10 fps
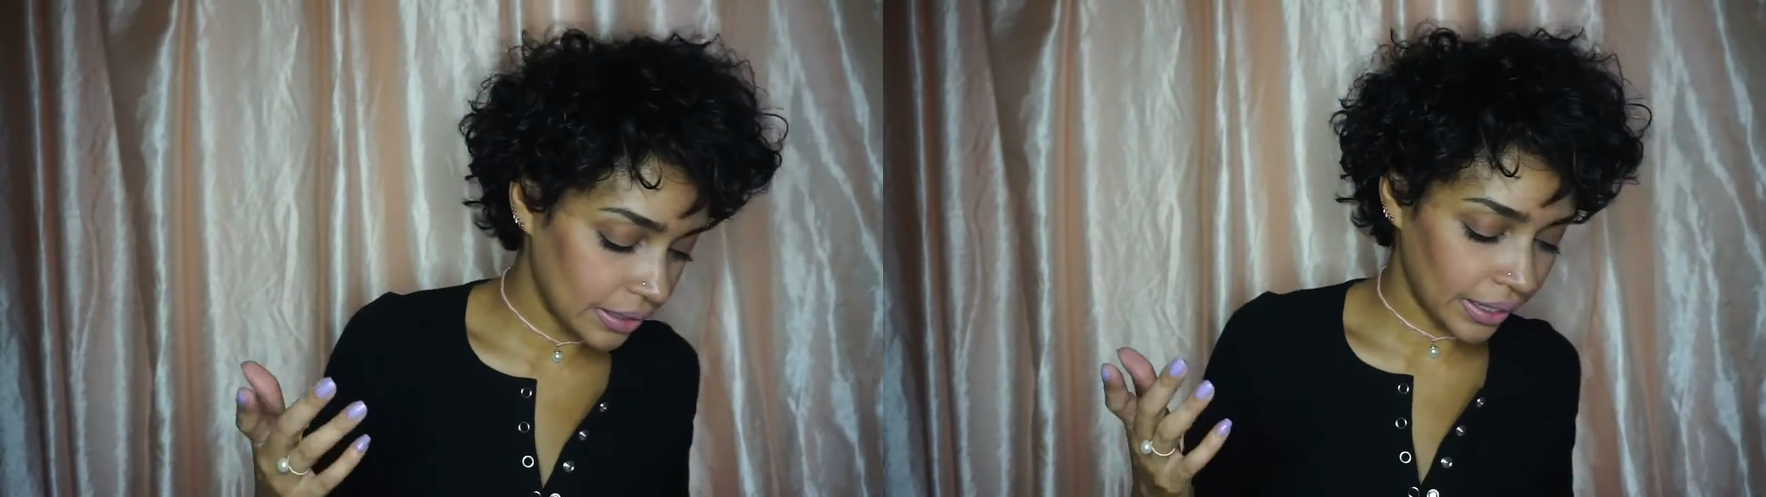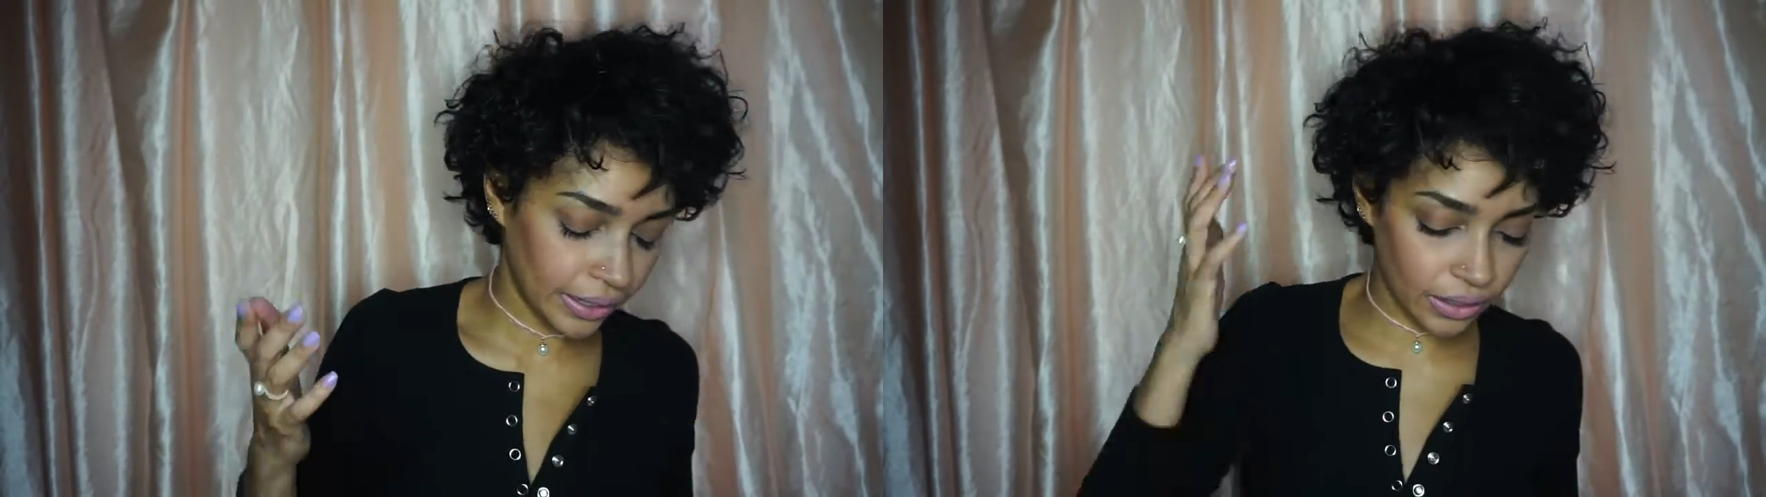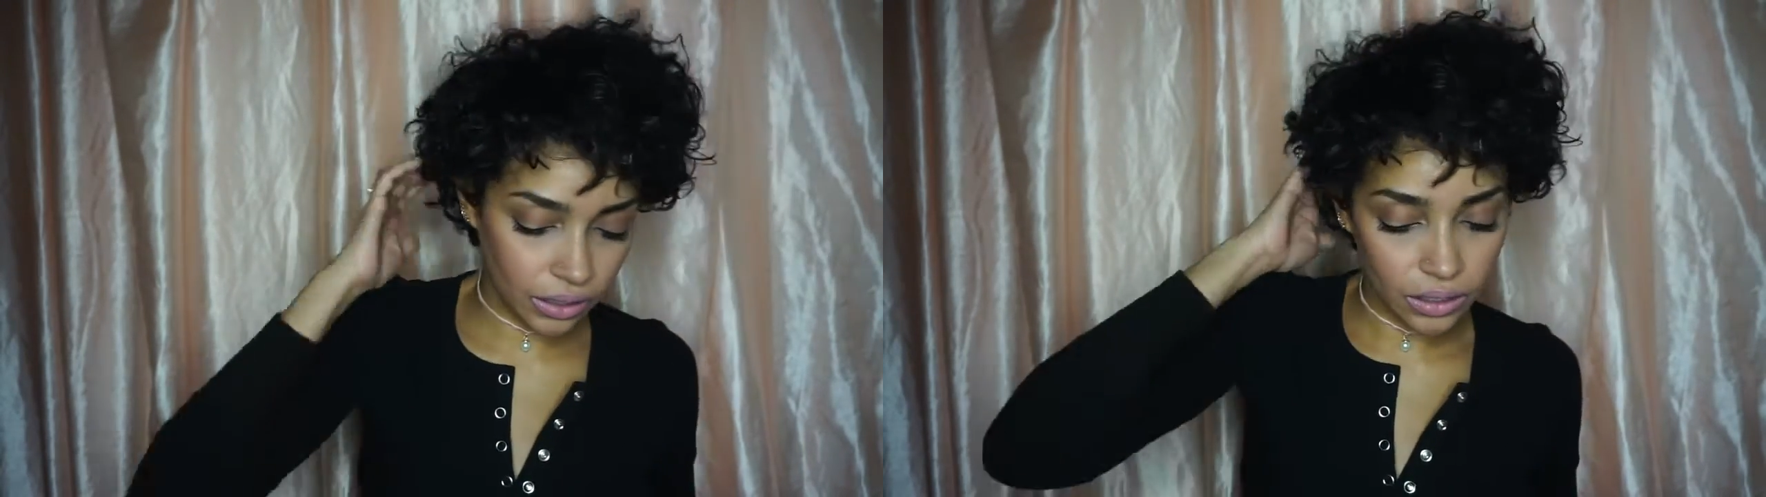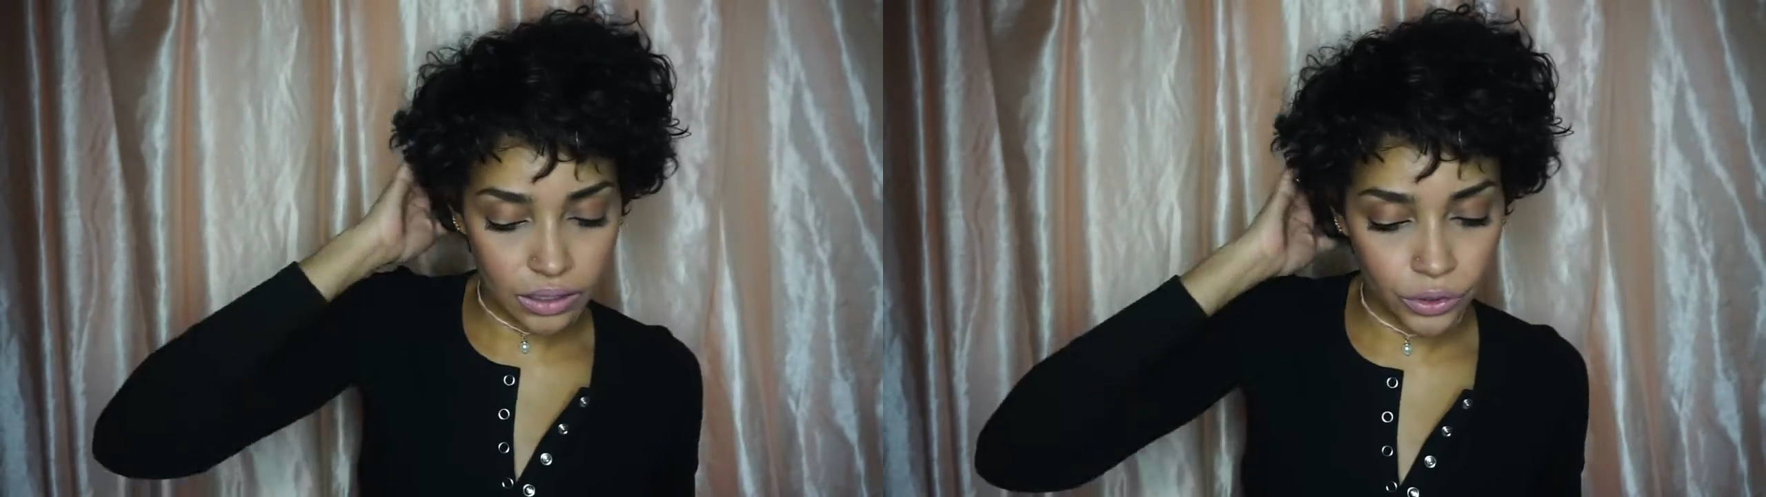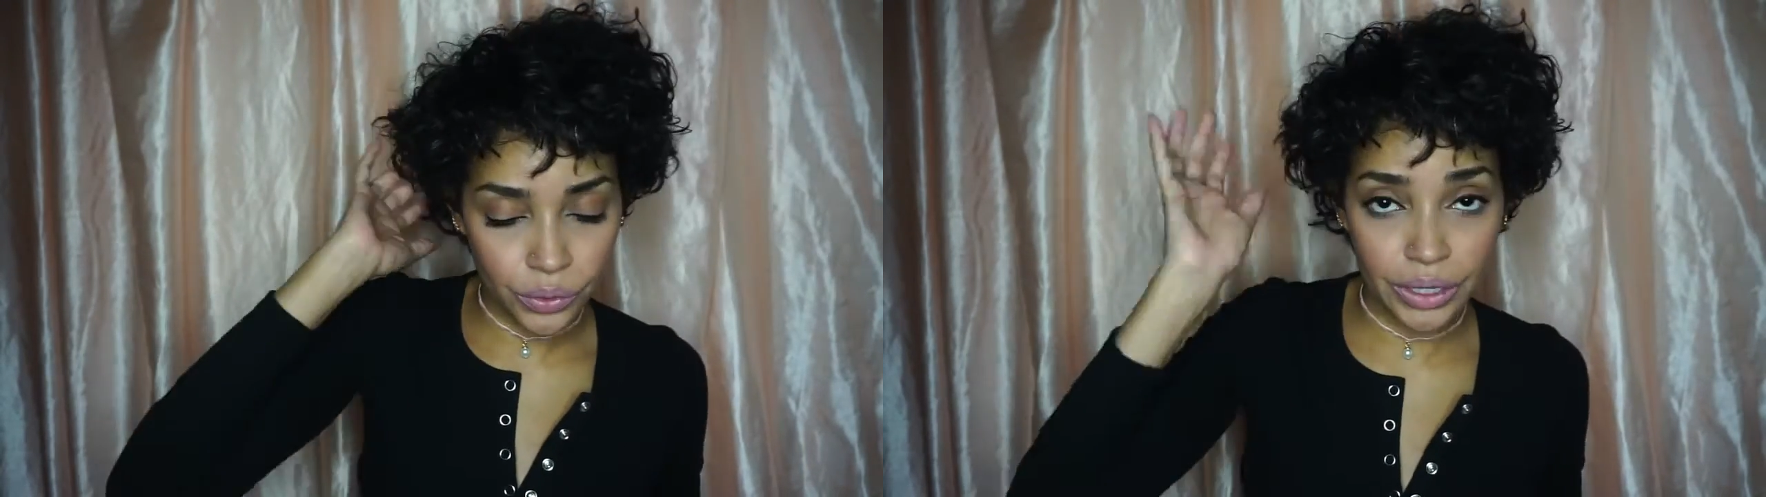like
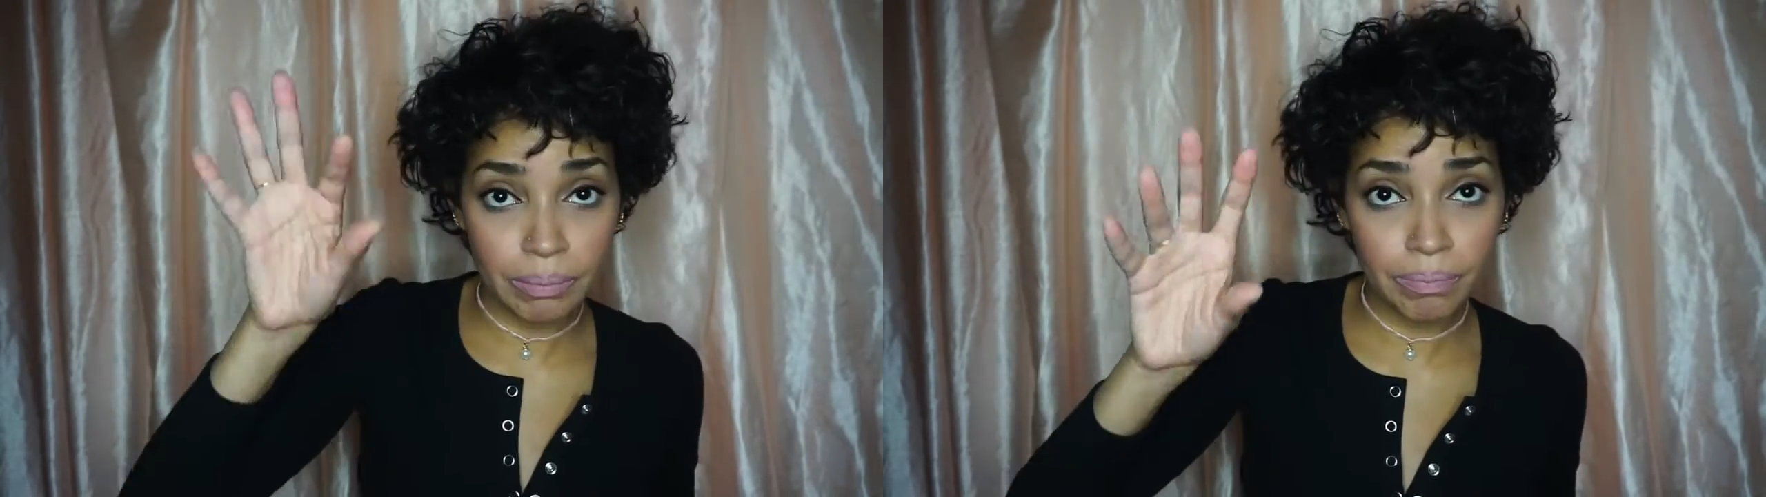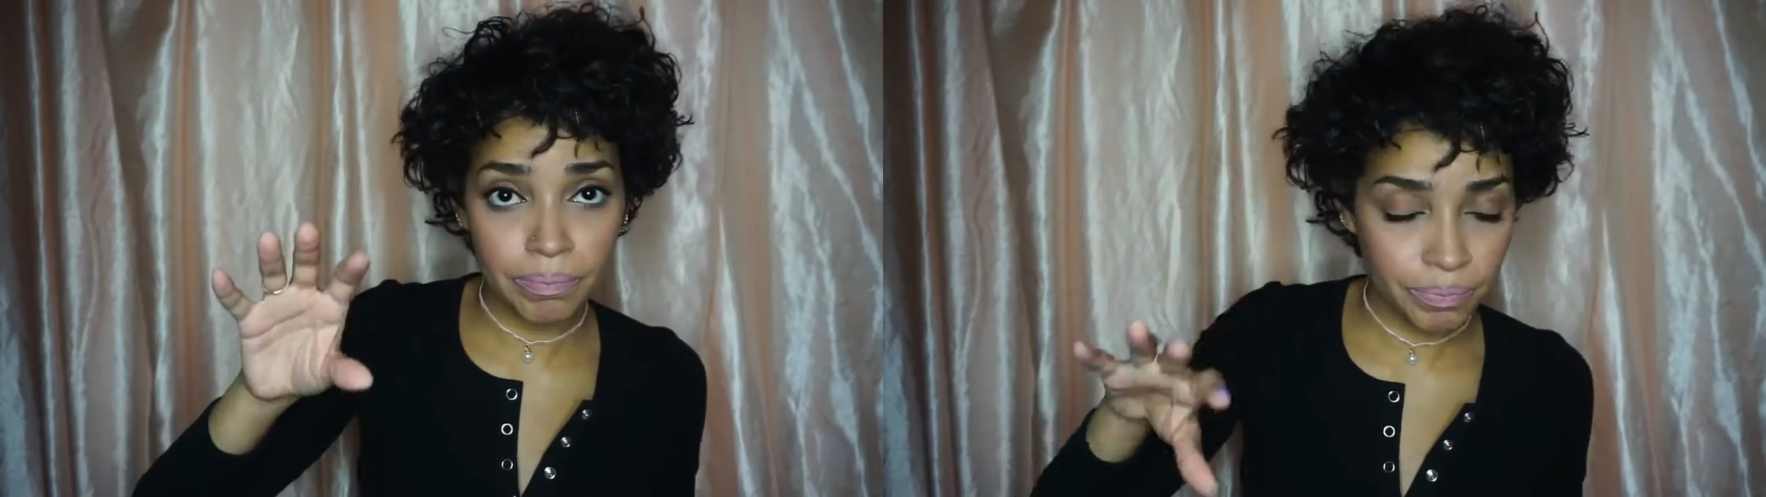a cream.